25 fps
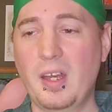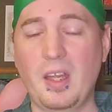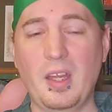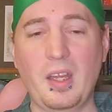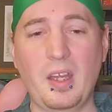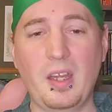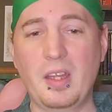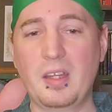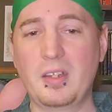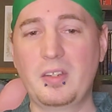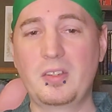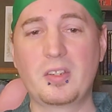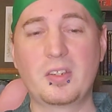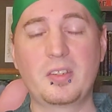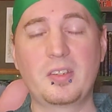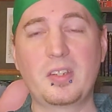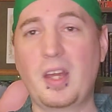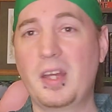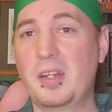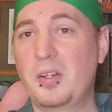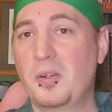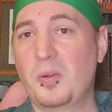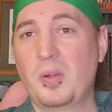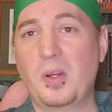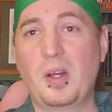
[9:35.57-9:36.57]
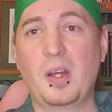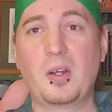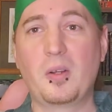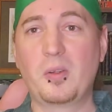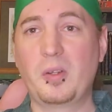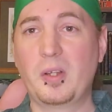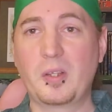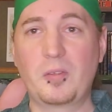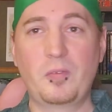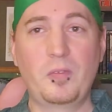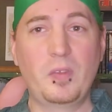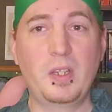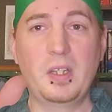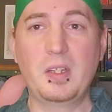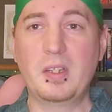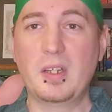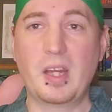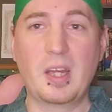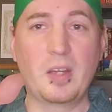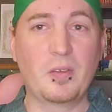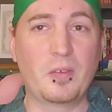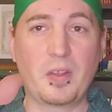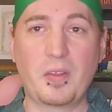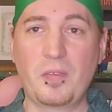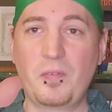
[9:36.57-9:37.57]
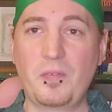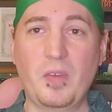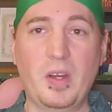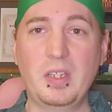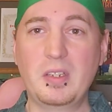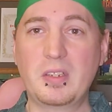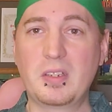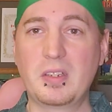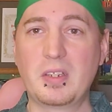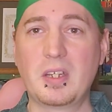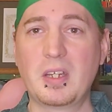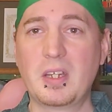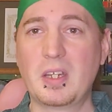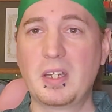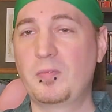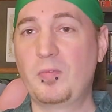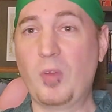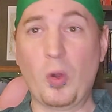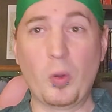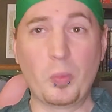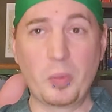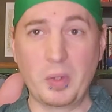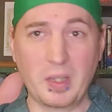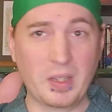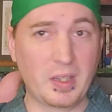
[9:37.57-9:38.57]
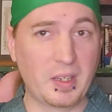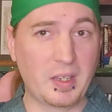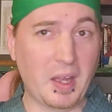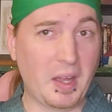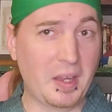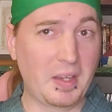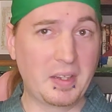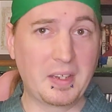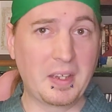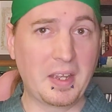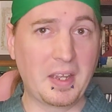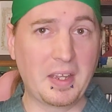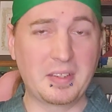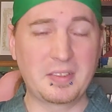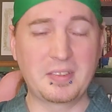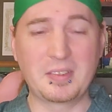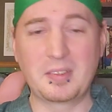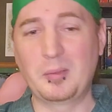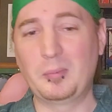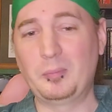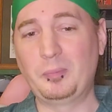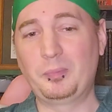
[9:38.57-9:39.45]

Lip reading: It's just, I don't like feet. I have a feet phobia, I guess.